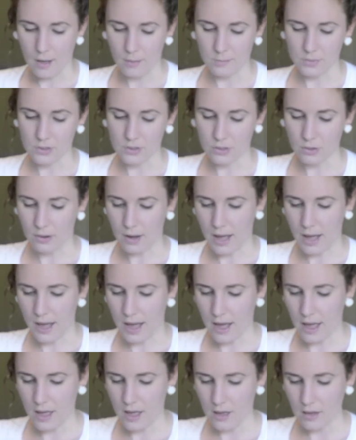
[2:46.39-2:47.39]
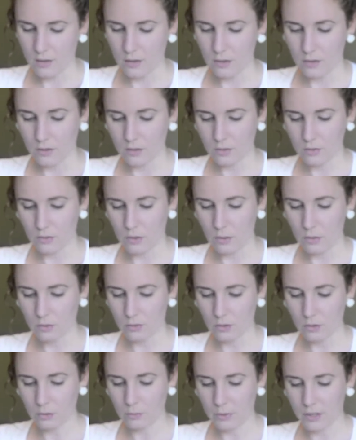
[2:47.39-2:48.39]
So I load a
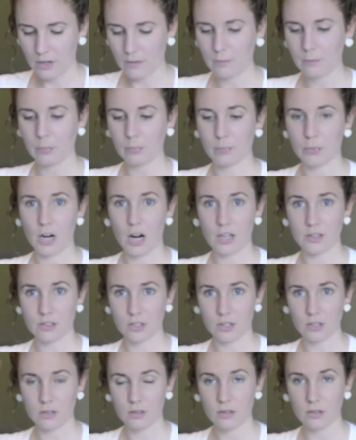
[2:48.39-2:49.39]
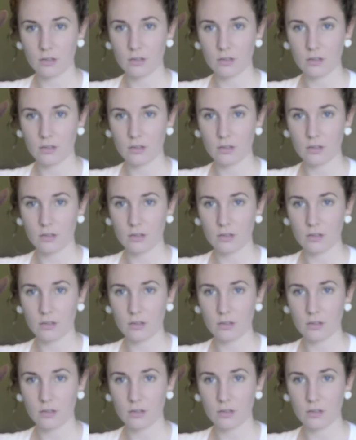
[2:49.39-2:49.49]
little bit of bronzer